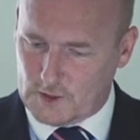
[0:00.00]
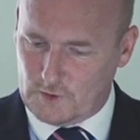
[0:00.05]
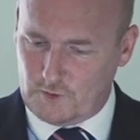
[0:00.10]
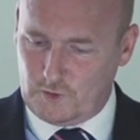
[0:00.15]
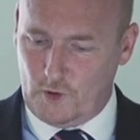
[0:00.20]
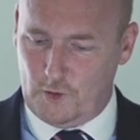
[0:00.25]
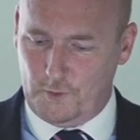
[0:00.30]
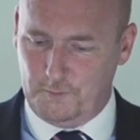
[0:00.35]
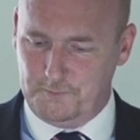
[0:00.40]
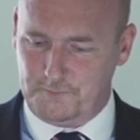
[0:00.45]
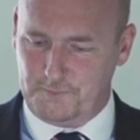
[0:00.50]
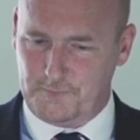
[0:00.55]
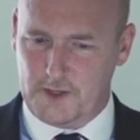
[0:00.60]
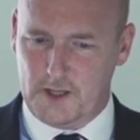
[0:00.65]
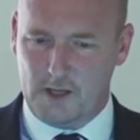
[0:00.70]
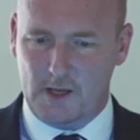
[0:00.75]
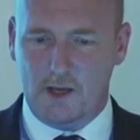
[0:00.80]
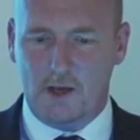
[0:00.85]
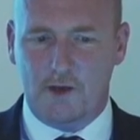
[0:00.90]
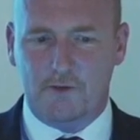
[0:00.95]
So,
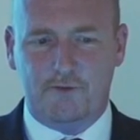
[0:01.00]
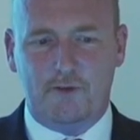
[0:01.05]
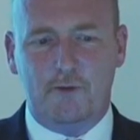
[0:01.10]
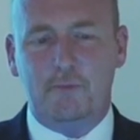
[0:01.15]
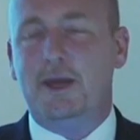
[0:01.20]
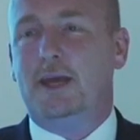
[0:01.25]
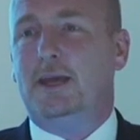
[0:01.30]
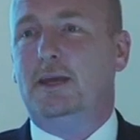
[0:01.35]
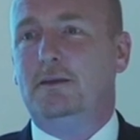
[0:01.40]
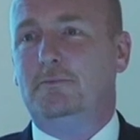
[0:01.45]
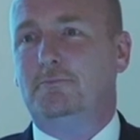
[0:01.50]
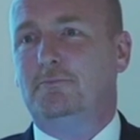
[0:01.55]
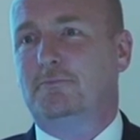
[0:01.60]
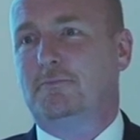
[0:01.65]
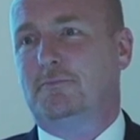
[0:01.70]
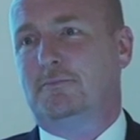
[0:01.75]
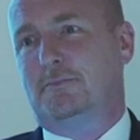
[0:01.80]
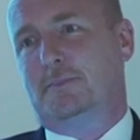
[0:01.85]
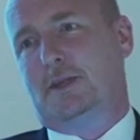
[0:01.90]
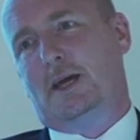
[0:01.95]
for me,
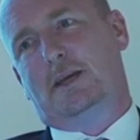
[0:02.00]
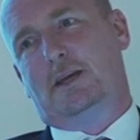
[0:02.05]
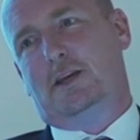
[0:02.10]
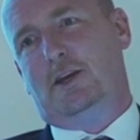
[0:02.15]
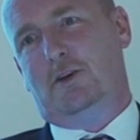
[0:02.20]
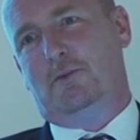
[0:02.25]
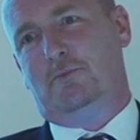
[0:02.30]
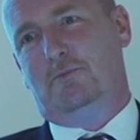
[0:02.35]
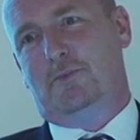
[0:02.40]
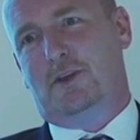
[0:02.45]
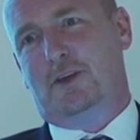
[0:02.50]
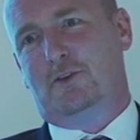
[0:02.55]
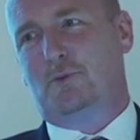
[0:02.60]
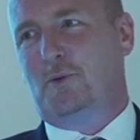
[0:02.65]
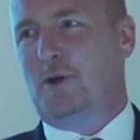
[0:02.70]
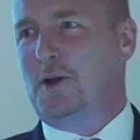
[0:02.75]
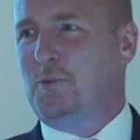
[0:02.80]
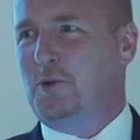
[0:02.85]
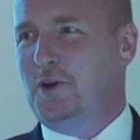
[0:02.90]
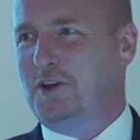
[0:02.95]
thank you. That's
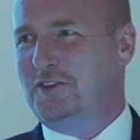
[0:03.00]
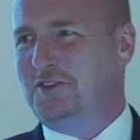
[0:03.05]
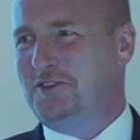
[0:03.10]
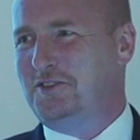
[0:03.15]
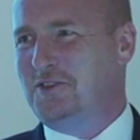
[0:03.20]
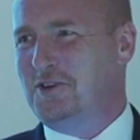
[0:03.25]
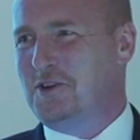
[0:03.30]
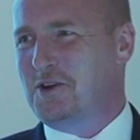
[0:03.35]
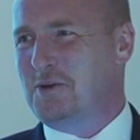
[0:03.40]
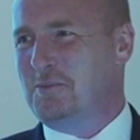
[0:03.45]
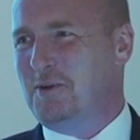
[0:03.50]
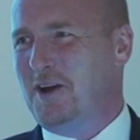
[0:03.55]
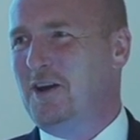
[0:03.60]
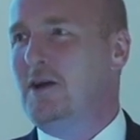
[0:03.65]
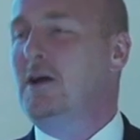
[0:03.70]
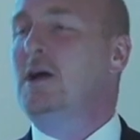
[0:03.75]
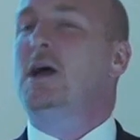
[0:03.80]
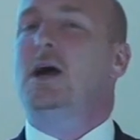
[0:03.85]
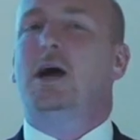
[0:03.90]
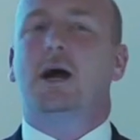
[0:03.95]
what I wanted to talk
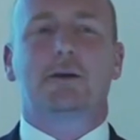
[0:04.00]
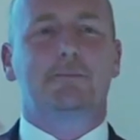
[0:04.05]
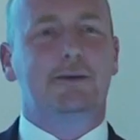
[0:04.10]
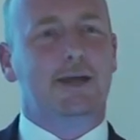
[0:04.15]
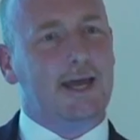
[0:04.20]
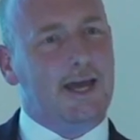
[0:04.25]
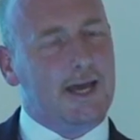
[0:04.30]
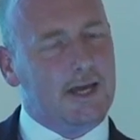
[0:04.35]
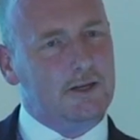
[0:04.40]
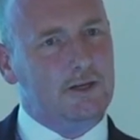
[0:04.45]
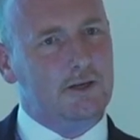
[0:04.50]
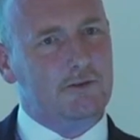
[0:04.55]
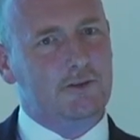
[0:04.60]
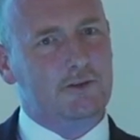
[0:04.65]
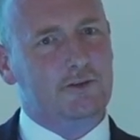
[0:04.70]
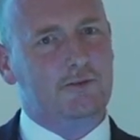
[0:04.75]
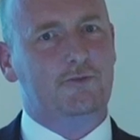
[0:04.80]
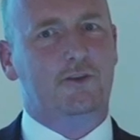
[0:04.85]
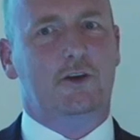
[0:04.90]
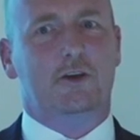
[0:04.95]
about. I'm going to hand over
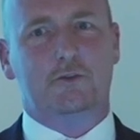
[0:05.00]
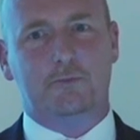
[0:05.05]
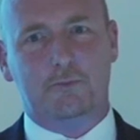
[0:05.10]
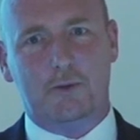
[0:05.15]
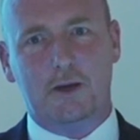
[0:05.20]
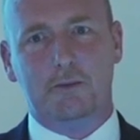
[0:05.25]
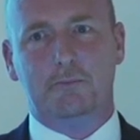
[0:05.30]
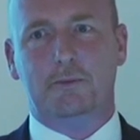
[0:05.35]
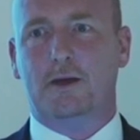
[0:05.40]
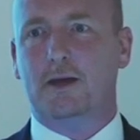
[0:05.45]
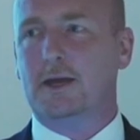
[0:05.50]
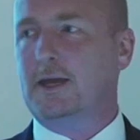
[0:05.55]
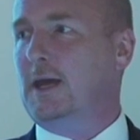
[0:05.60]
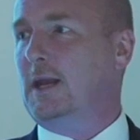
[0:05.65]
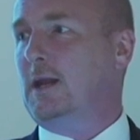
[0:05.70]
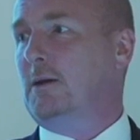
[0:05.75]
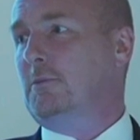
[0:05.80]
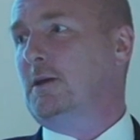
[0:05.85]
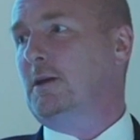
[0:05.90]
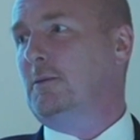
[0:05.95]
to 1stByte, but
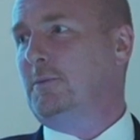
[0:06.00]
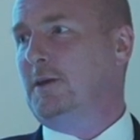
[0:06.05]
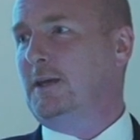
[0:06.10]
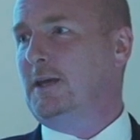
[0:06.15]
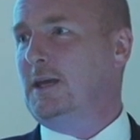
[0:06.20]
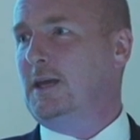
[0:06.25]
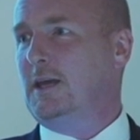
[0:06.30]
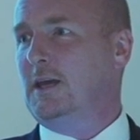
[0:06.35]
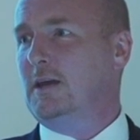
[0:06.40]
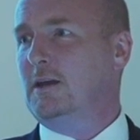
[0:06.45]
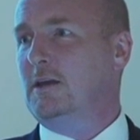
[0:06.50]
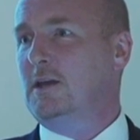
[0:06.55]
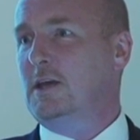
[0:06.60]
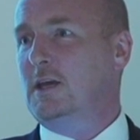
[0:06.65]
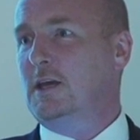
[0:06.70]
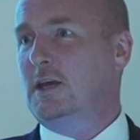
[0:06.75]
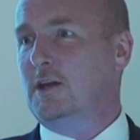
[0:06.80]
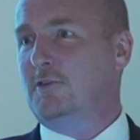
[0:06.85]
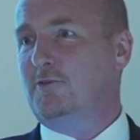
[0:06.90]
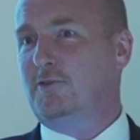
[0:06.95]
again, I'm going to be here
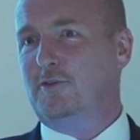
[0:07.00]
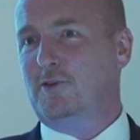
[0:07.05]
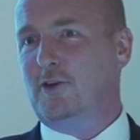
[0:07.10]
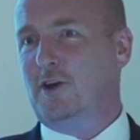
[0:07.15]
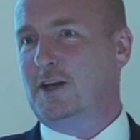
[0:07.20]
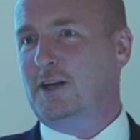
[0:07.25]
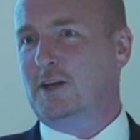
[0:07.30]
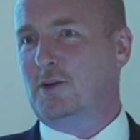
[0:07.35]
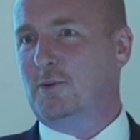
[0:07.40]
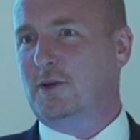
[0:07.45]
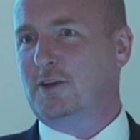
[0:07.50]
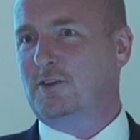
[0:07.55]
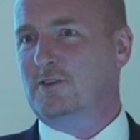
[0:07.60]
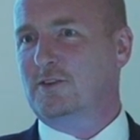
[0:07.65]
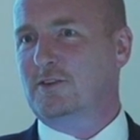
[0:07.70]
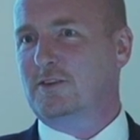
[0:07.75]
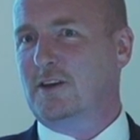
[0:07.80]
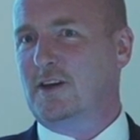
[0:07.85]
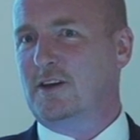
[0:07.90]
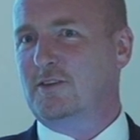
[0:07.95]
if we've got any
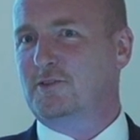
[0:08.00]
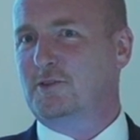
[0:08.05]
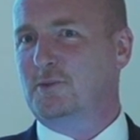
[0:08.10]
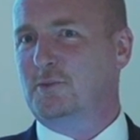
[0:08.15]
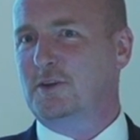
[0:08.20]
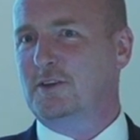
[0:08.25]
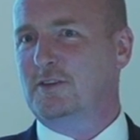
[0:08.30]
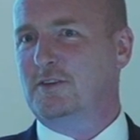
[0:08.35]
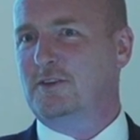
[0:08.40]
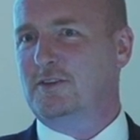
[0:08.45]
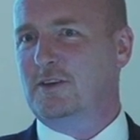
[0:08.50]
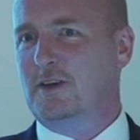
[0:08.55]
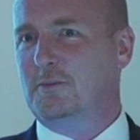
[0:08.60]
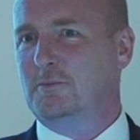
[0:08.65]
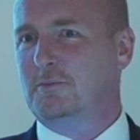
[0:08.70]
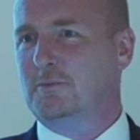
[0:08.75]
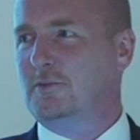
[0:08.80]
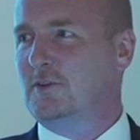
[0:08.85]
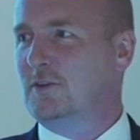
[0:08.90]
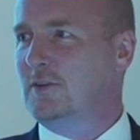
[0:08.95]
questions afterwards
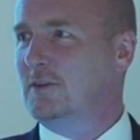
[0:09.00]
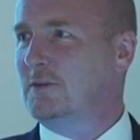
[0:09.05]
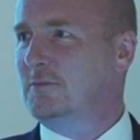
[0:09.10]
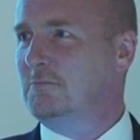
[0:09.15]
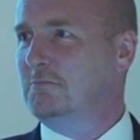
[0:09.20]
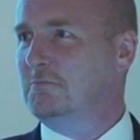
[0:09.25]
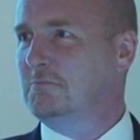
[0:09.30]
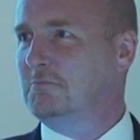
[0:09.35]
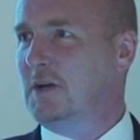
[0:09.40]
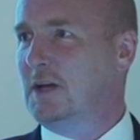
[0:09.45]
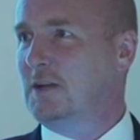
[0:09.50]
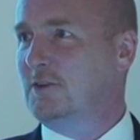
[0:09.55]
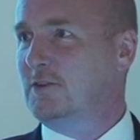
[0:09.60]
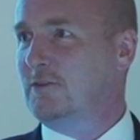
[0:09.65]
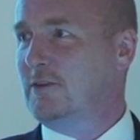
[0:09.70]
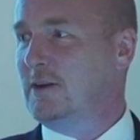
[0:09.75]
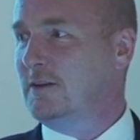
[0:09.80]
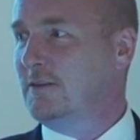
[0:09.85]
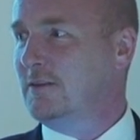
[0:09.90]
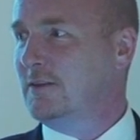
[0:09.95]
to
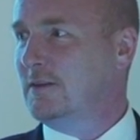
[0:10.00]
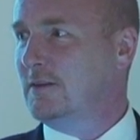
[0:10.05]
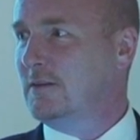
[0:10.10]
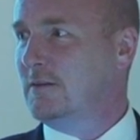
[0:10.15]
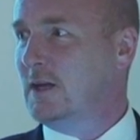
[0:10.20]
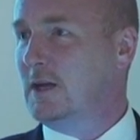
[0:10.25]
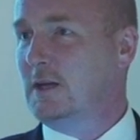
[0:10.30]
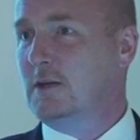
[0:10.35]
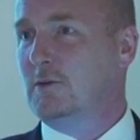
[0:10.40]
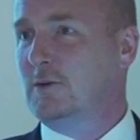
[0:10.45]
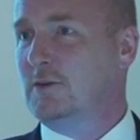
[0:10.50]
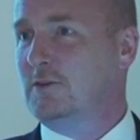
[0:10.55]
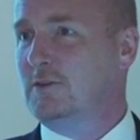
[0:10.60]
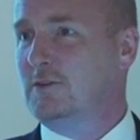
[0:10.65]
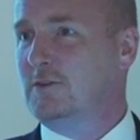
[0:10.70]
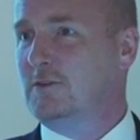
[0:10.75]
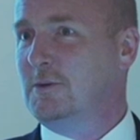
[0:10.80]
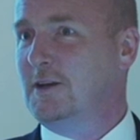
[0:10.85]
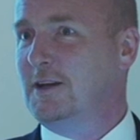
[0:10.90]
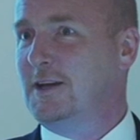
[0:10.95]
answer any
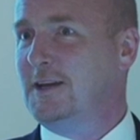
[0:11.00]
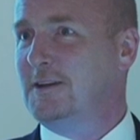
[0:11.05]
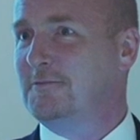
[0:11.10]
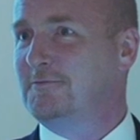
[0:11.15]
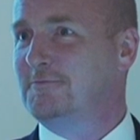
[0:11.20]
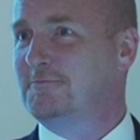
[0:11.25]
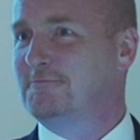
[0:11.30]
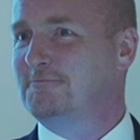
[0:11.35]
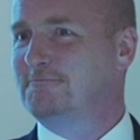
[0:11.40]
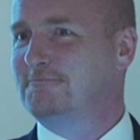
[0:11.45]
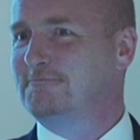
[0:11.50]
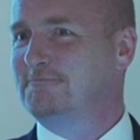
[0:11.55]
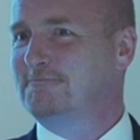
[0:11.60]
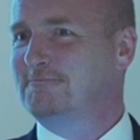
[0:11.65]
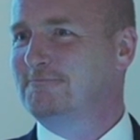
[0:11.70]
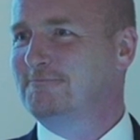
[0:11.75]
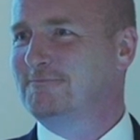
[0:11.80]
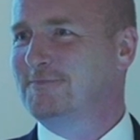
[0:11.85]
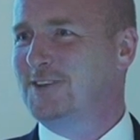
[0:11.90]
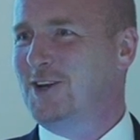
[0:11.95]
questions you might have.
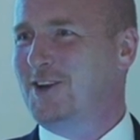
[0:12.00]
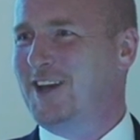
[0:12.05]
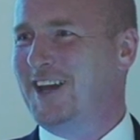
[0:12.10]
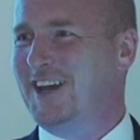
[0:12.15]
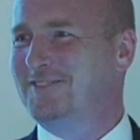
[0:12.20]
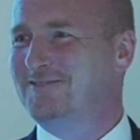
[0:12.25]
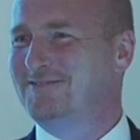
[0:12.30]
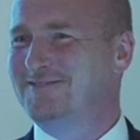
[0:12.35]
Okay.